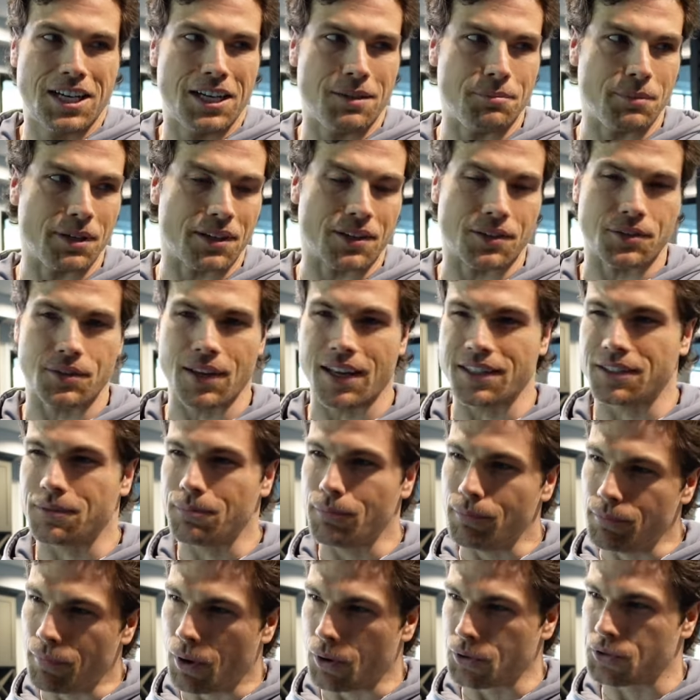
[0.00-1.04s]
because that's
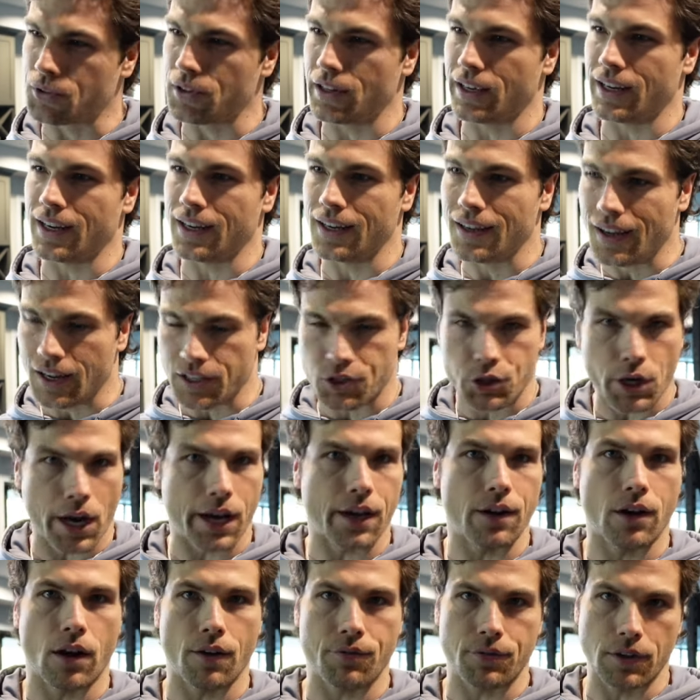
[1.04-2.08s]
mostly a check
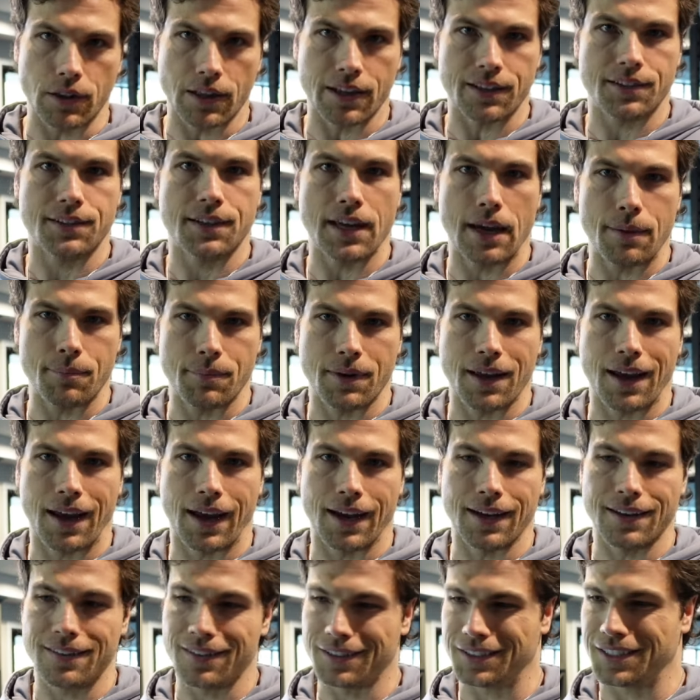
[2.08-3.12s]
it off the list type
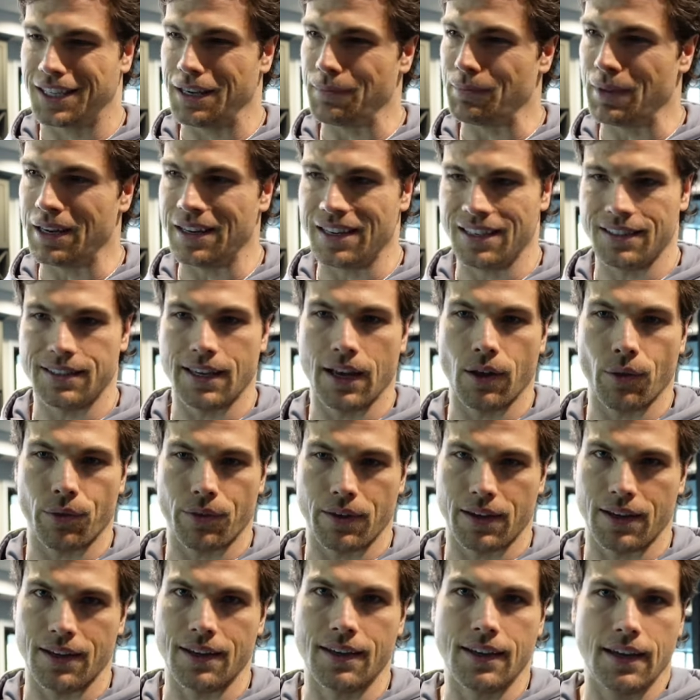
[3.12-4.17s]
day. Let's keep the knees
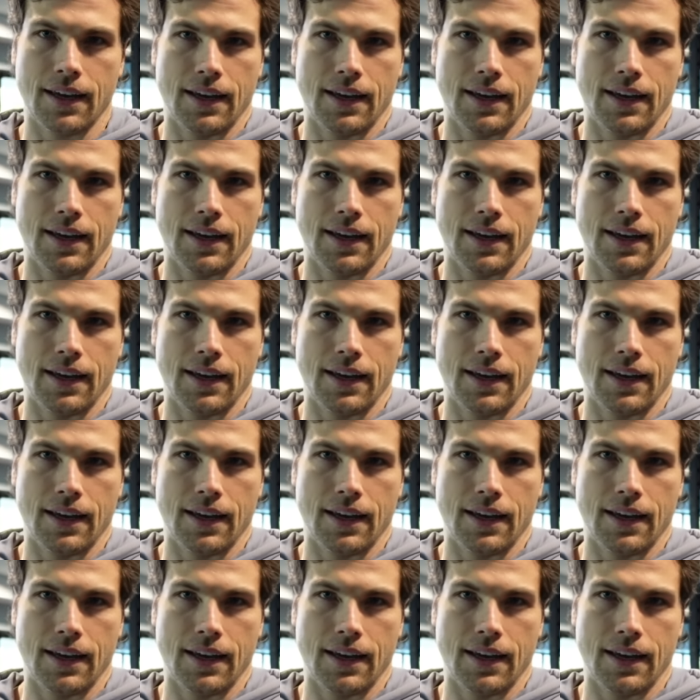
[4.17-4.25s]
healthy.